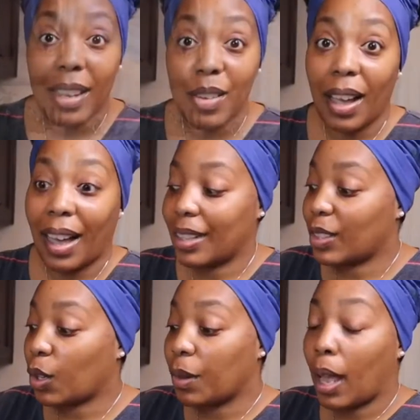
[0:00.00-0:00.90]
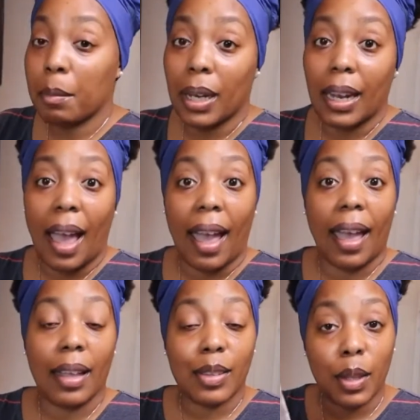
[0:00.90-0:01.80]
you guys, so now I'm gonna
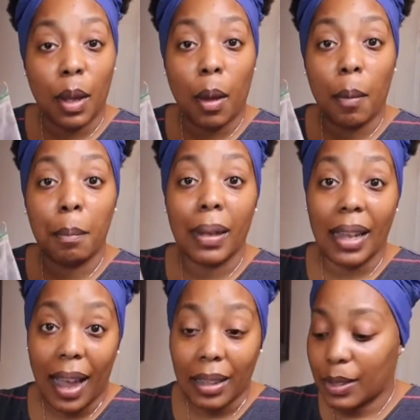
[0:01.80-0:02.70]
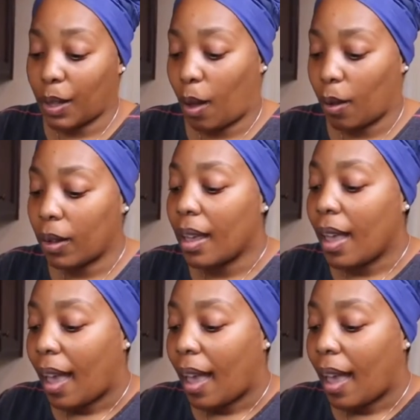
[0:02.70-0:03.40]
add some black salt.